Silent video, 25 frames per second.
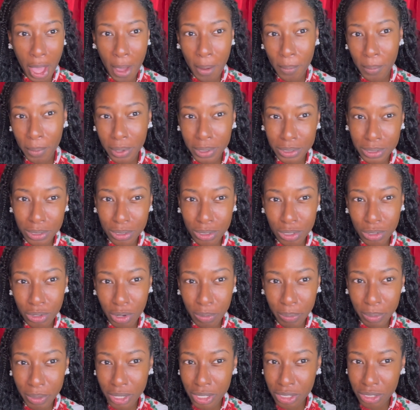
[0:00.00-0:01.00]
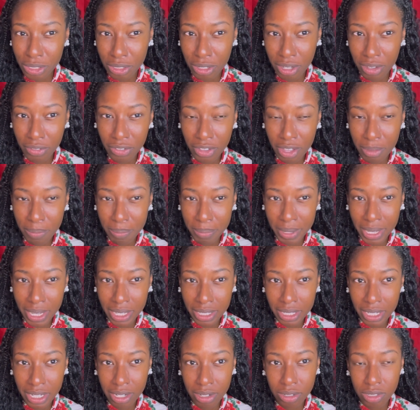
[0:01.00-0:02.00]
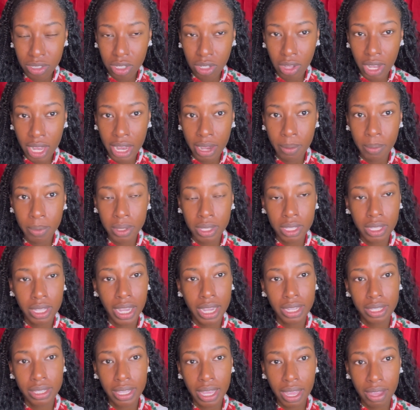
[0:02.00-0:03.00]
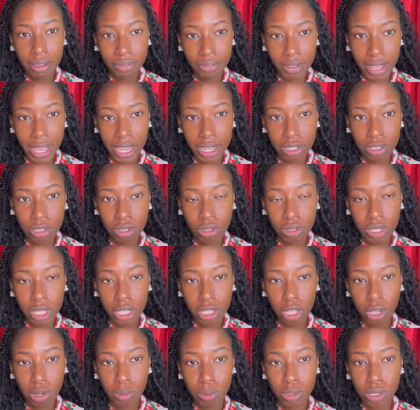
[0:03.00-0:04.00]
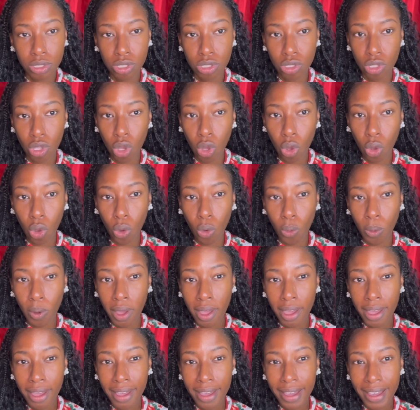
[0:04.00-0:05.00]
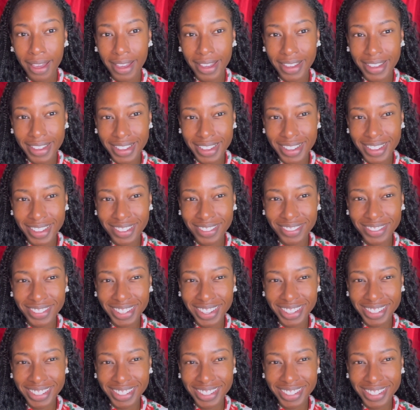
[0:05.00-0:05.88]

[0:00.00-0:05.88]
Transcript: wasn't too appreciative of him being there. So I really like that fact too, that there was no, I'm